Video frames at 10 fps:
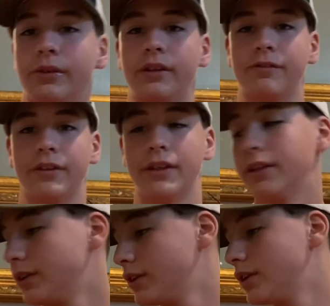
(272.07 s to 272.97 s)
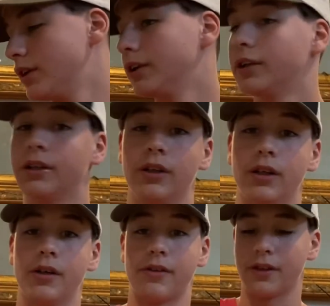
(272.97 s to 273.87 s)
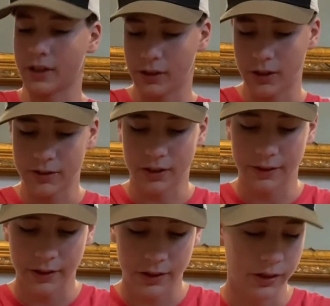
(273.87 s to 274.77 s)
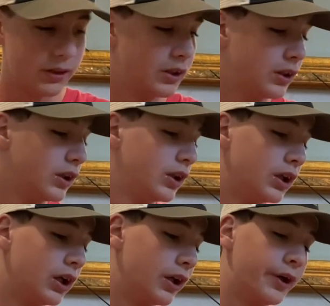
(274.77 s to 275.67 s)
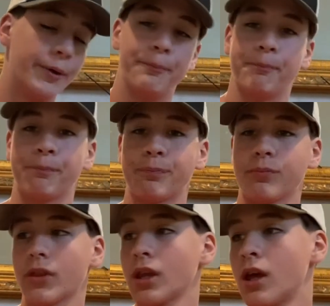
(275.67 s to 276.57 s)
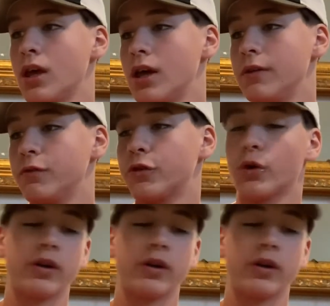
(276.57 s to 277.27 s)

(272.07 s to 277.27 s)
to find that thing I lost down there. If you're throwing